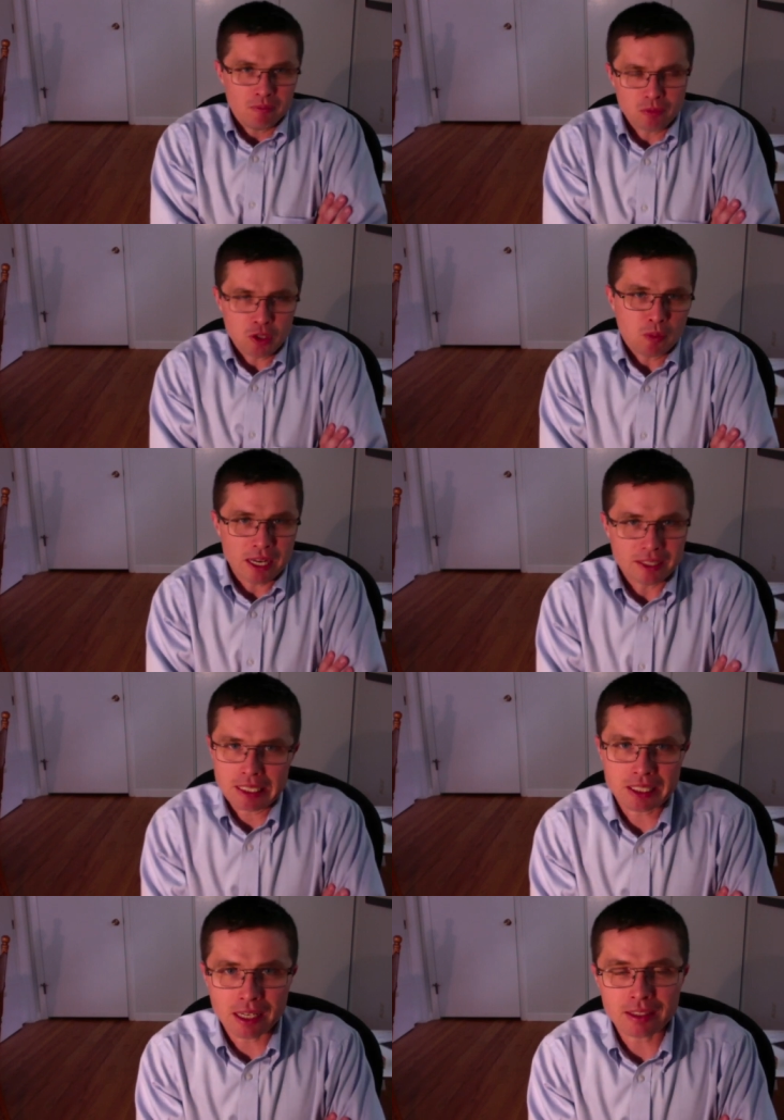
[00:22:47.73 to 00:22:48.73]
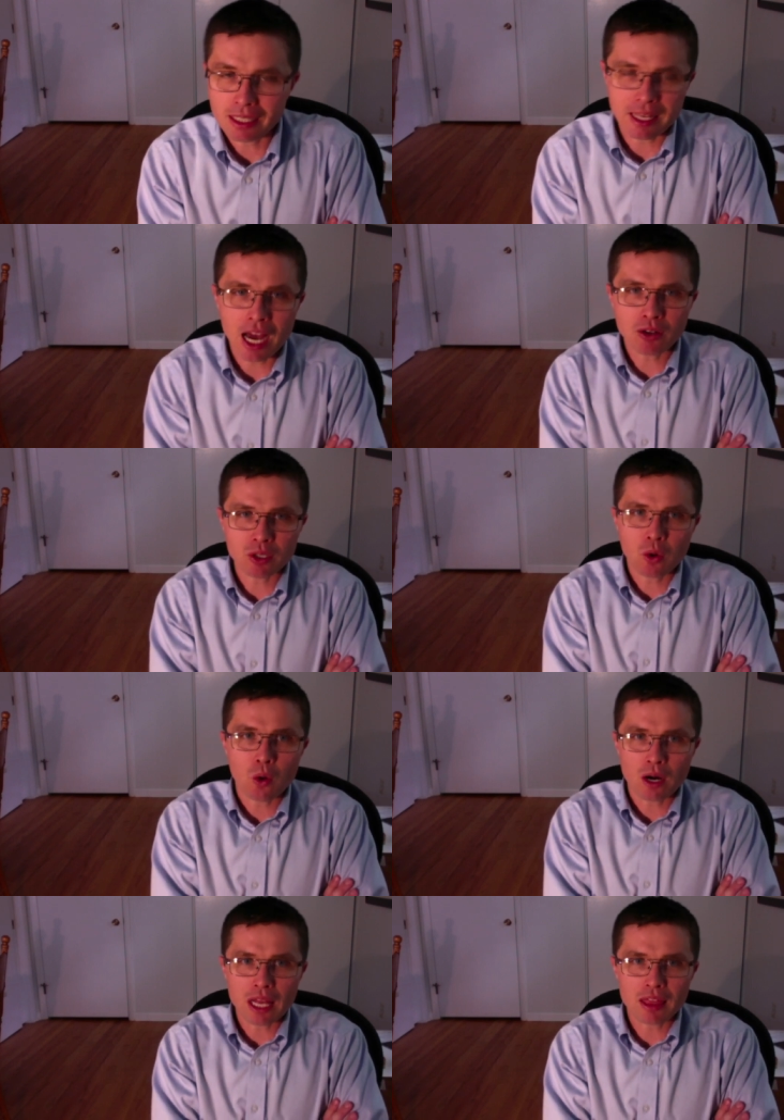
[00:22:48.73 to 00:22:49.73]
despite his success at the After
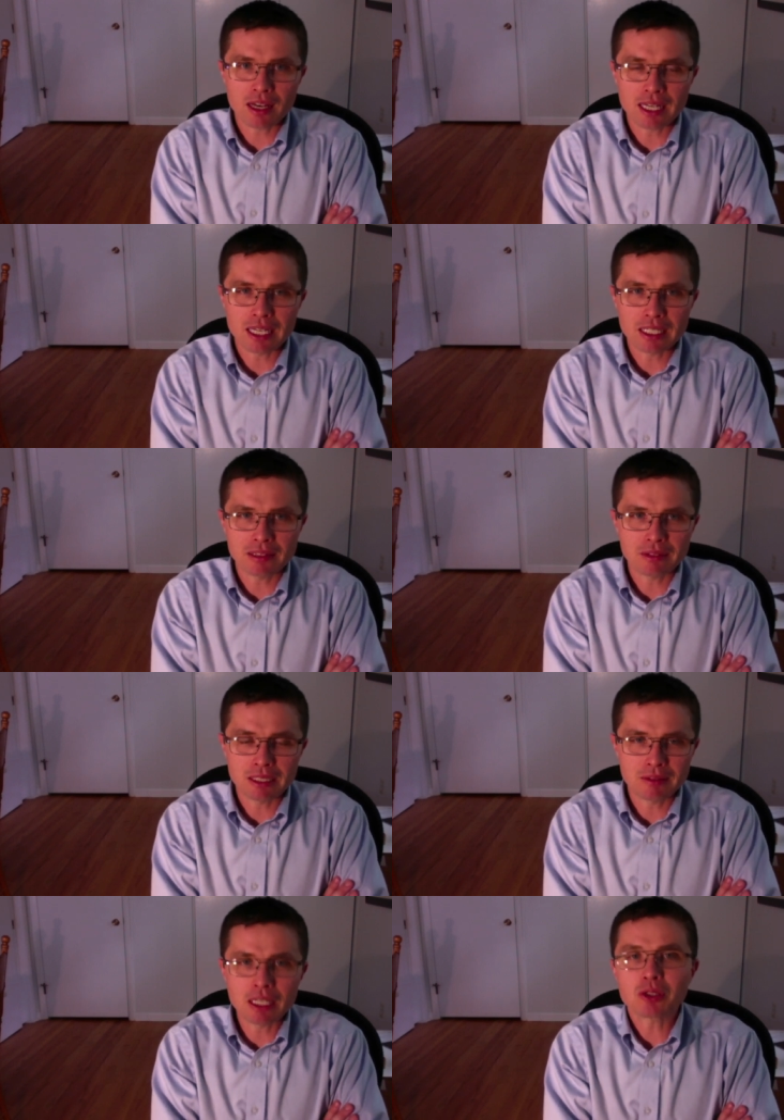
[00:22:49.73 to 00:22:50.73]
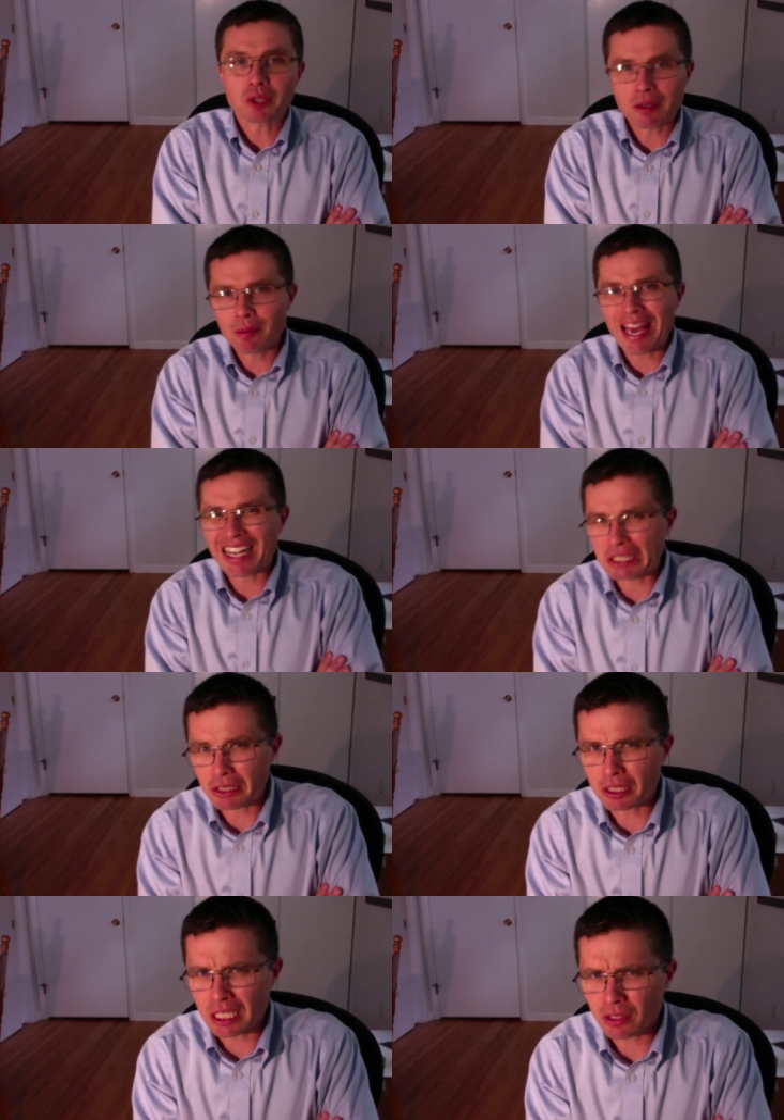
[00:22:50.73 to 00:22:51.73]
Corinth, it doesn't seem to be as
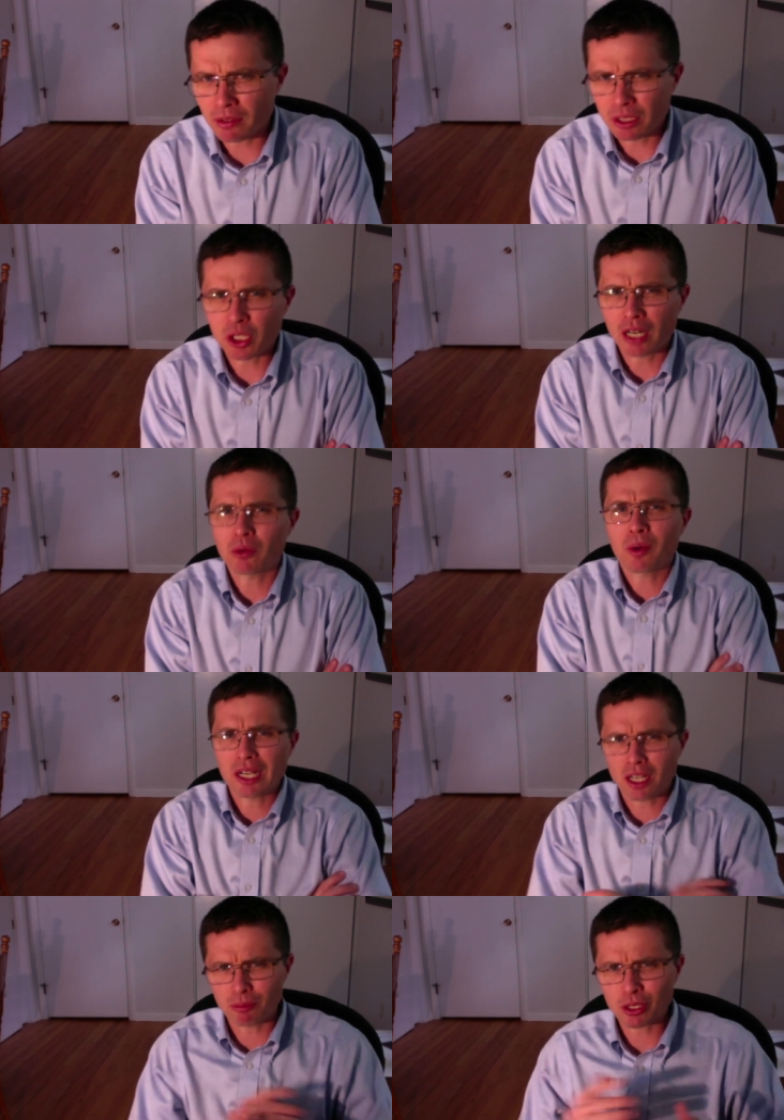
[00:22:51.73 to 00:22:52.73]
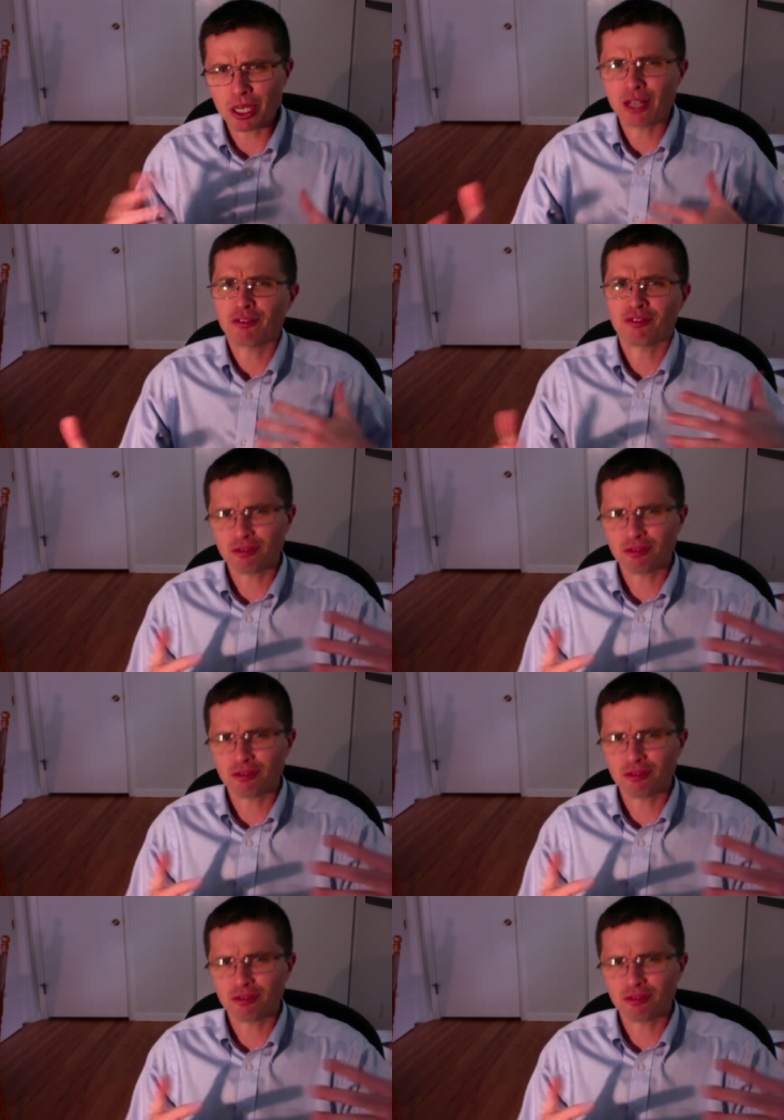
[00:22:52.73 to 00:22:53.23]
successful a general when it comes to kind of